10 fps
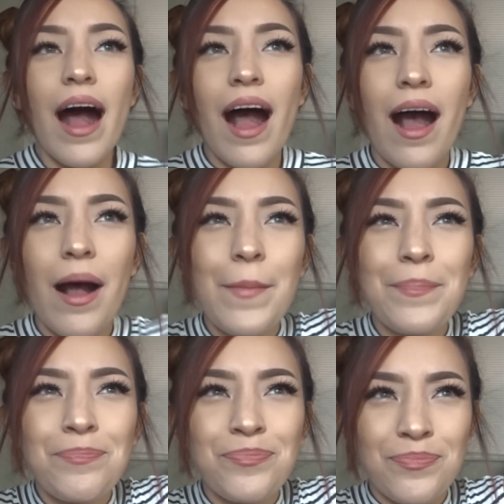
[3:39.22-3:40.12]

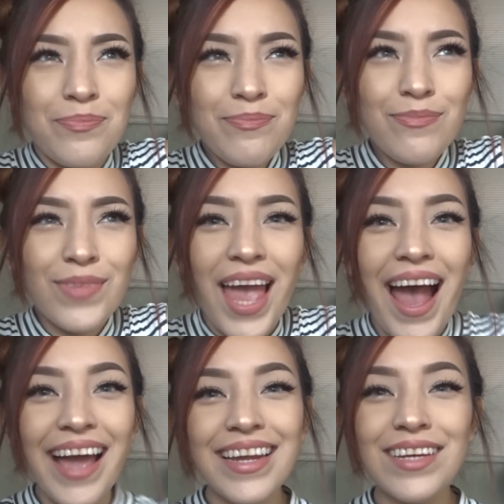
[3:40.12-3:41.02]

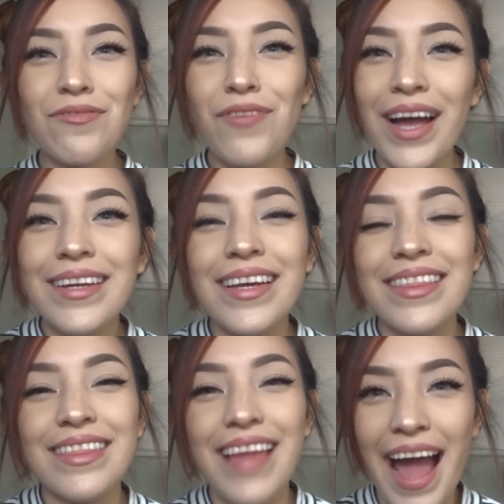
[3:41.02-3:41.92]
I didn't find
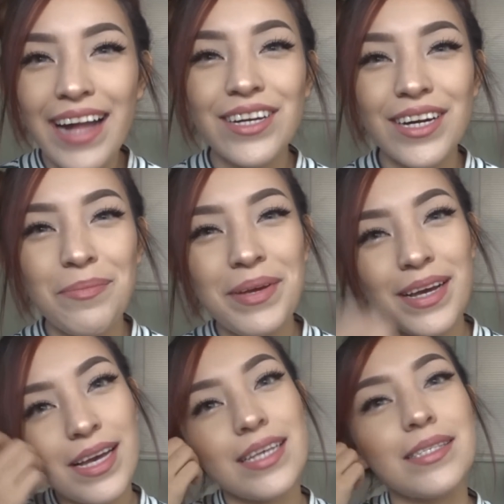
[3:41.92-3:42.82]
it that good
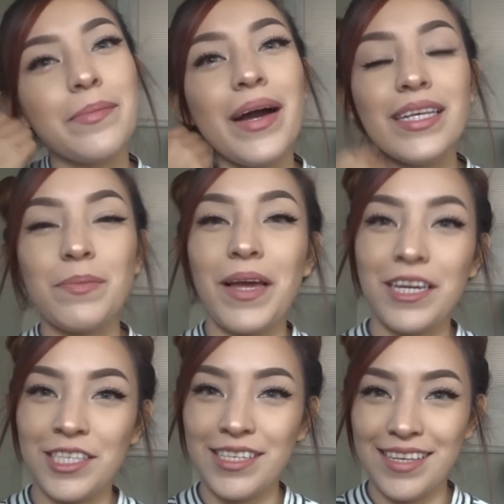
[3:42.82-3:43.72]
because my
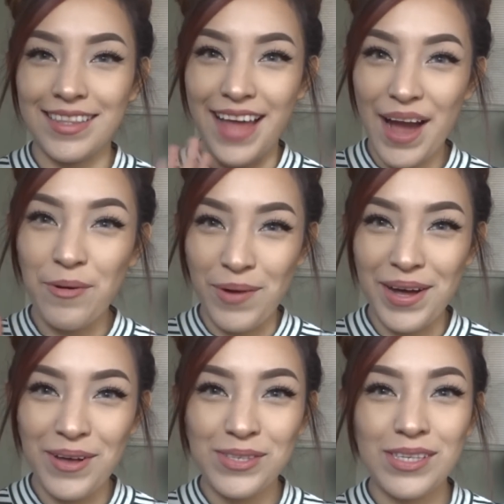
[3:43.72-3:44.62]
Spanish isn't that
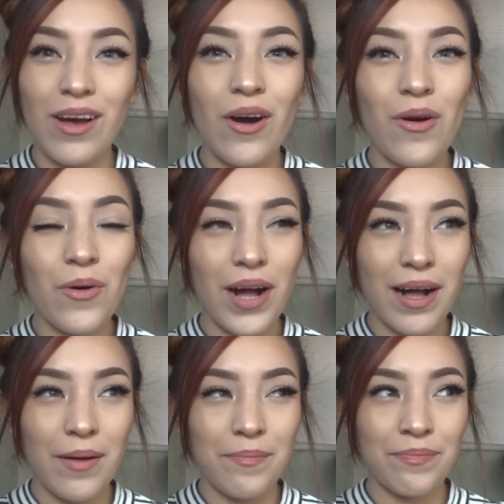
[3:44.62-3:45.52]
well, so
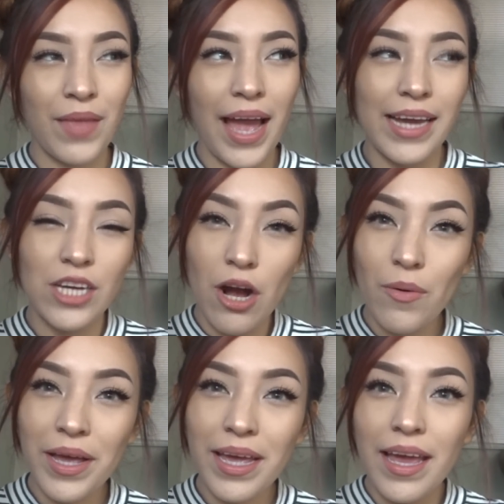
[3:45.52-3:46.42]
I
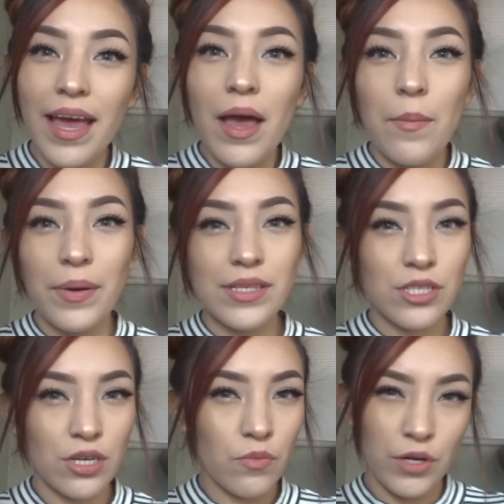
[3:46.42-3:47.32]
know it, but
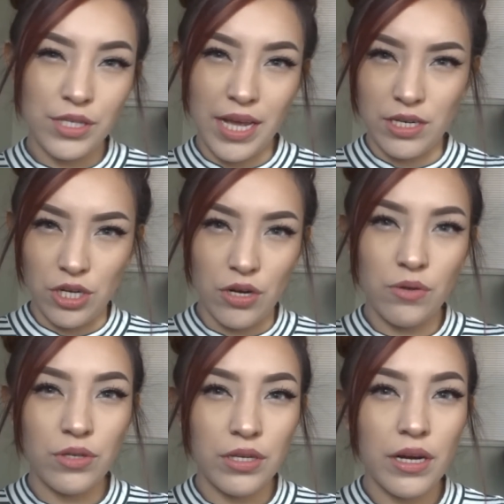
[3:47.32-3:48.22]
certain words I
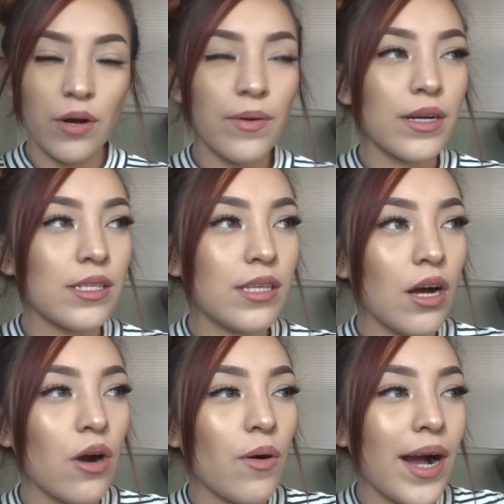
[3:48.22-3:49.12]
don't, you know.
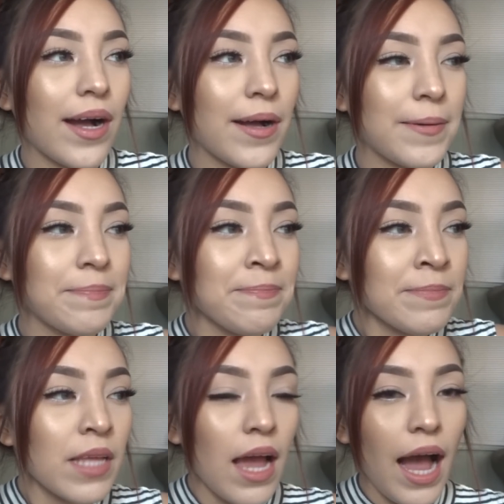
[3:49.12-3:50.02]
So
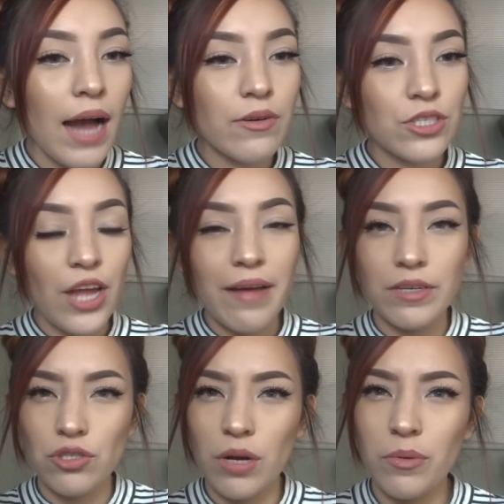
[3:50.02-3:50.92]
I was
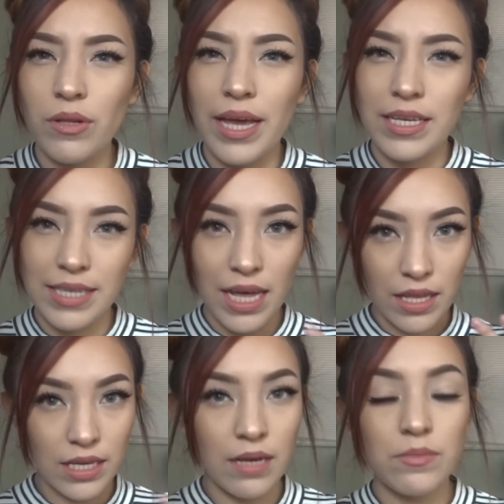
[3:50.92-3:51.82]
having trouble like
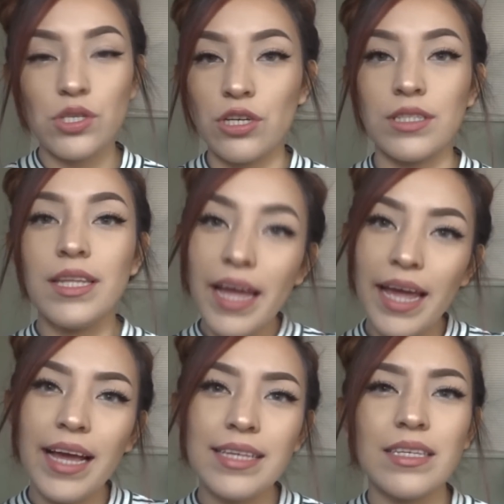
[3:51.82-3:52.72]
telling him certain
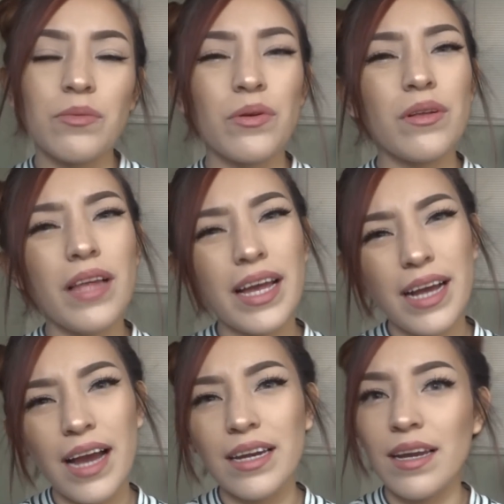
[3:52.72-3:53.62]
things, and we were like
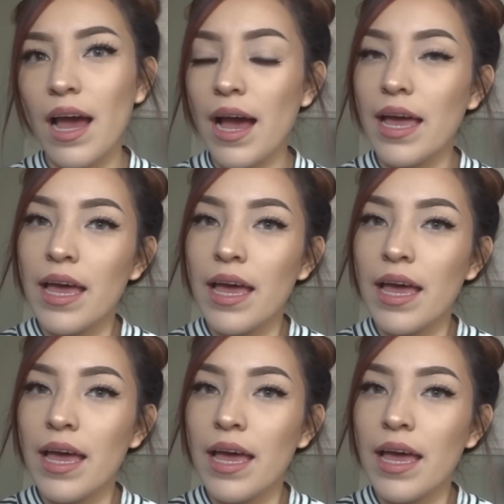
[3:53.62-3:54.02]
kind of not